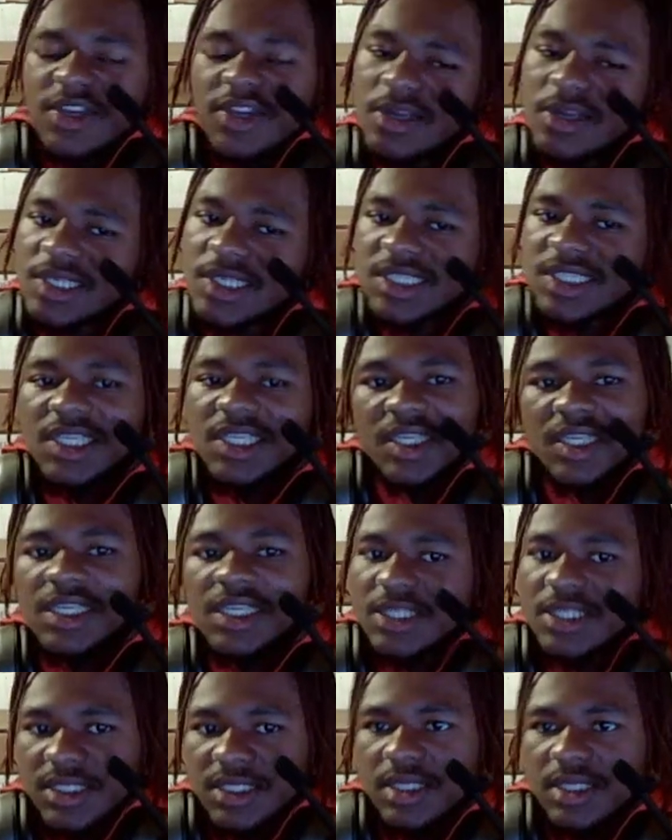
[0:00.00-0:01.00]
It's
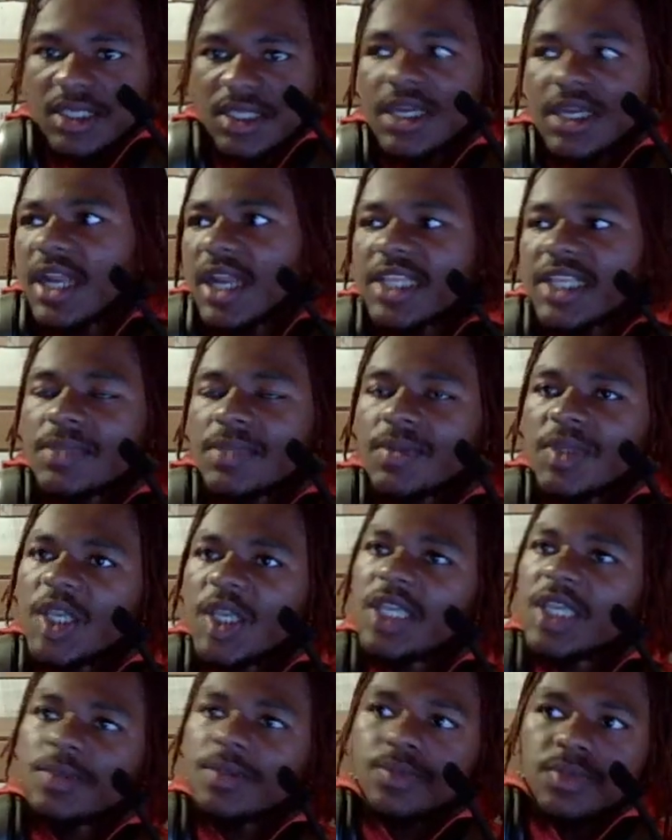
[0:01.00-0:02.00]
the connection
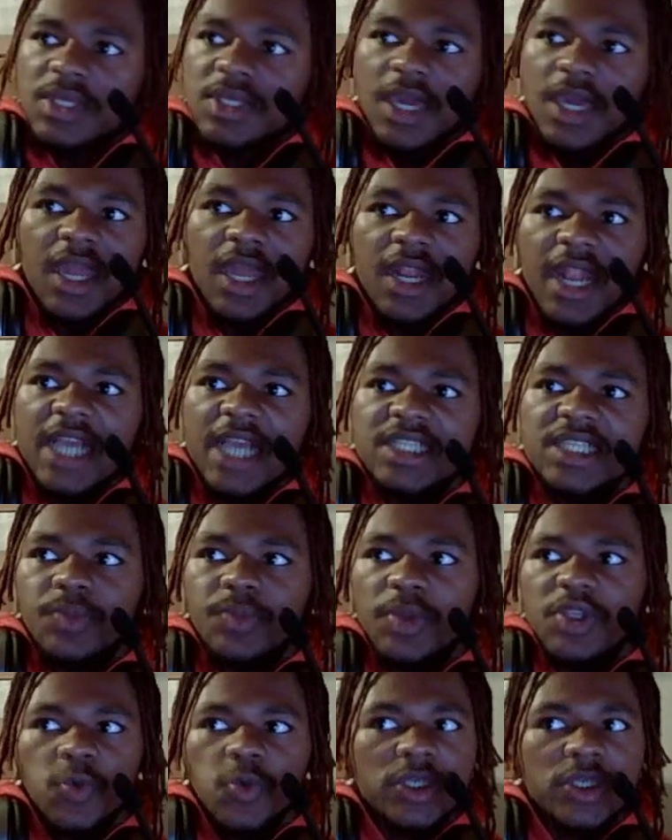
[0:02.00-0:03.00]

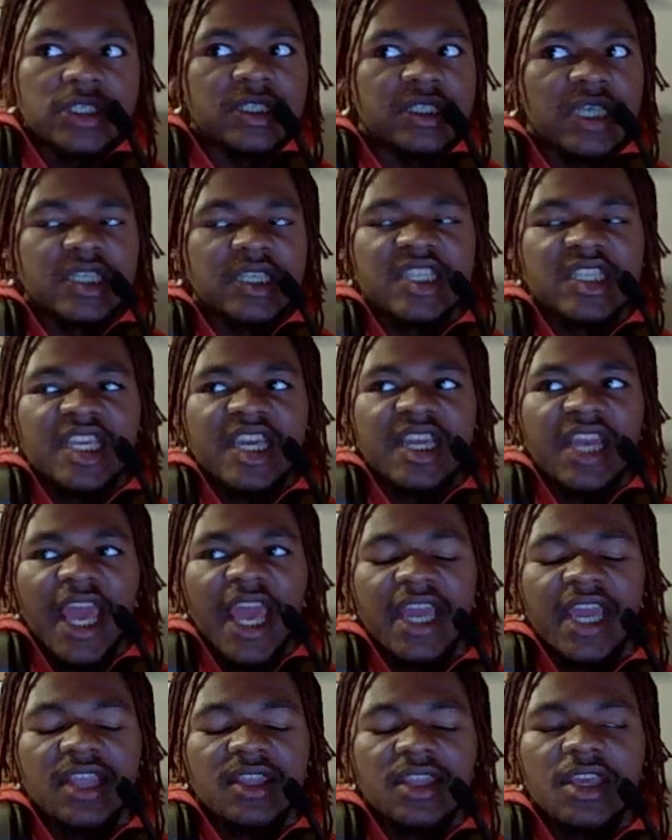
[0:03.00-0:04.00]
between 6D and
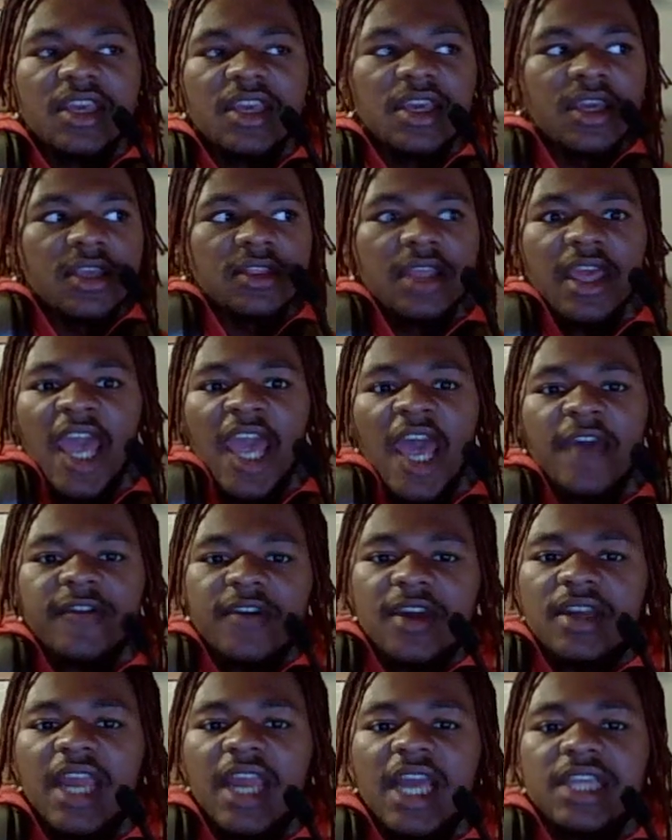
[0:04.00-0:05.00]
8D. They have
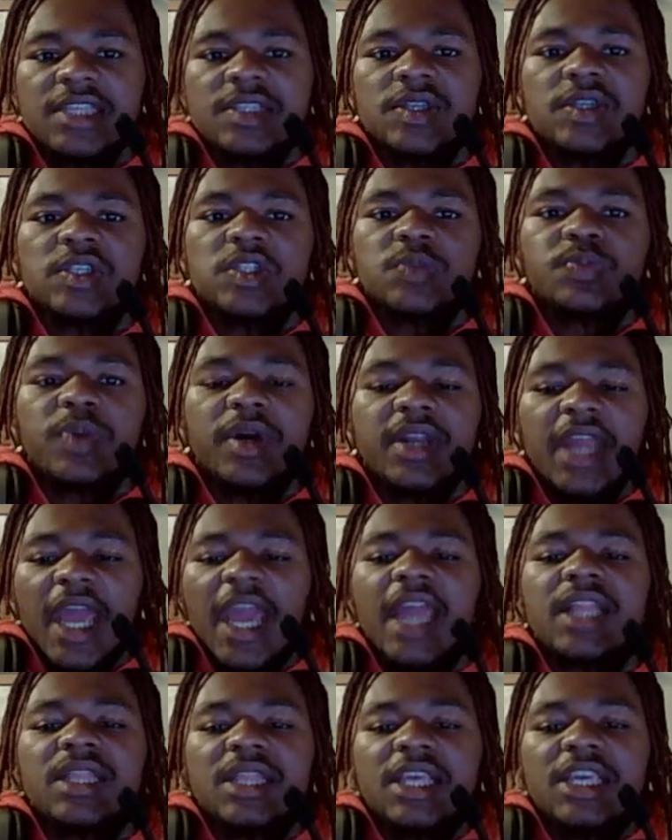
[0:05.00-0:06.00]
connections, but
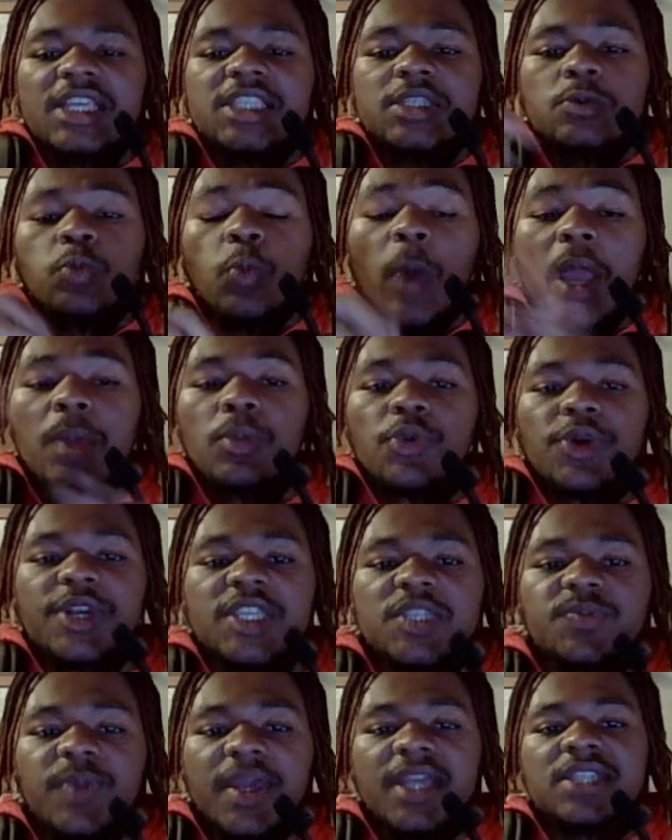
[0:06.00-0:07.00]
8D is way more
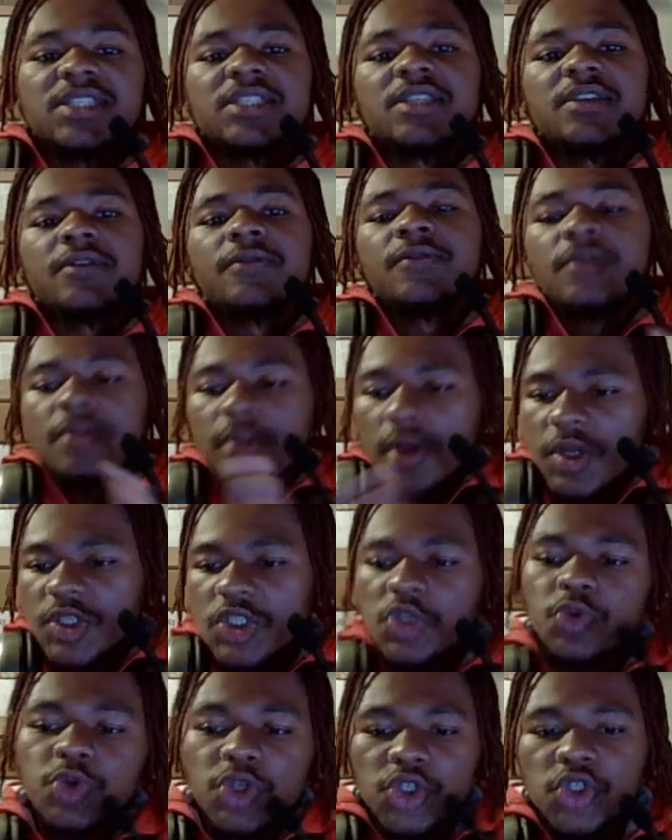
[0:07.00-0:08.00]
expansive. Long
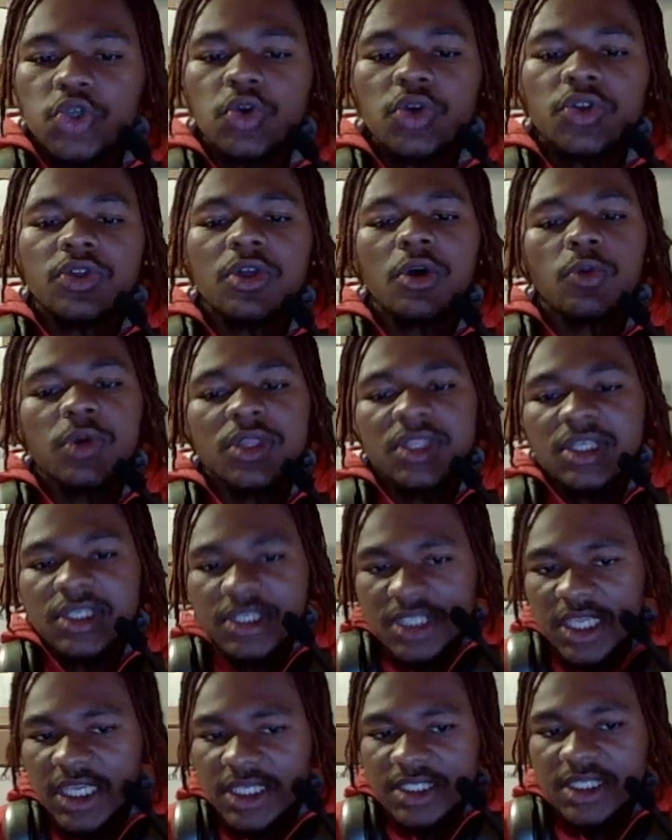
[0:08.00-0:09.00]
story short, though, with the
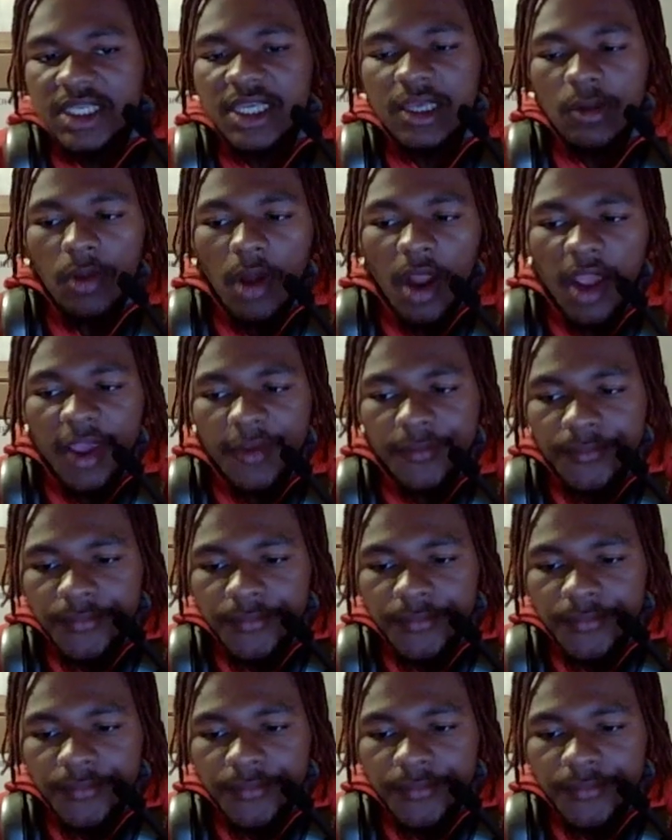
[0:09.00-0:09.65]
6D, right?